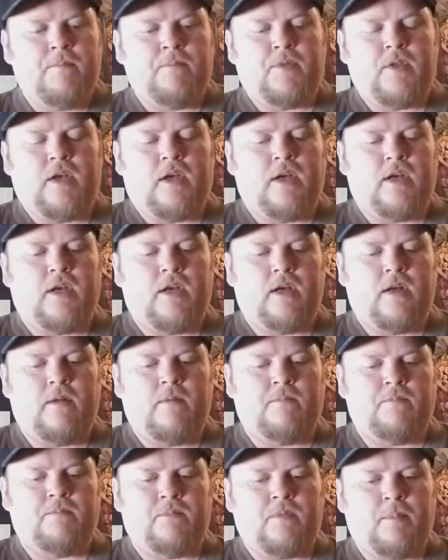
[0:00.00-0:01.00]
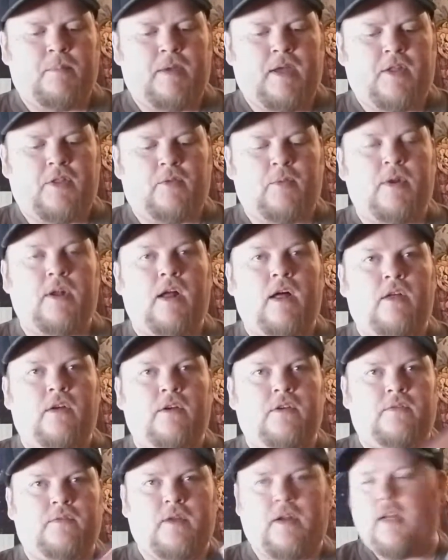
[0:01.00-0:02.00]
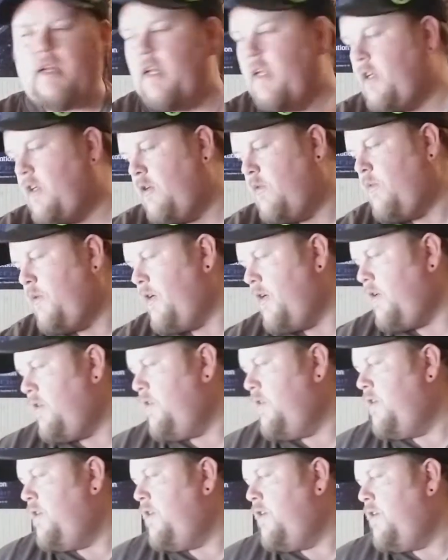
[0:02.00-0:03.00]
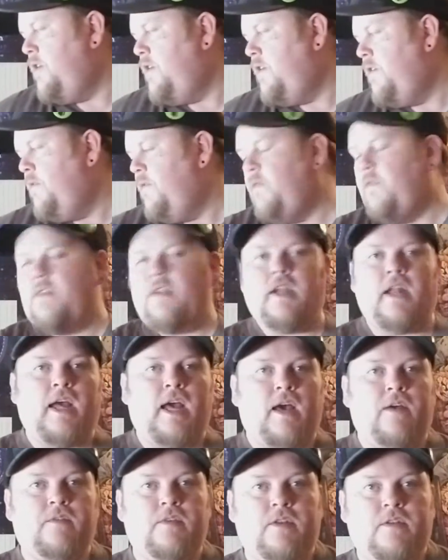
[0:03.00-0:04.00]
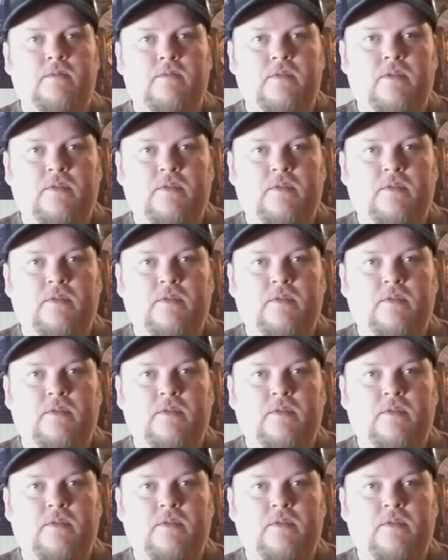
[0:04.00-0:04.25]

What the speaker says: Paid $3, found it at Goodwill. Didn't have it,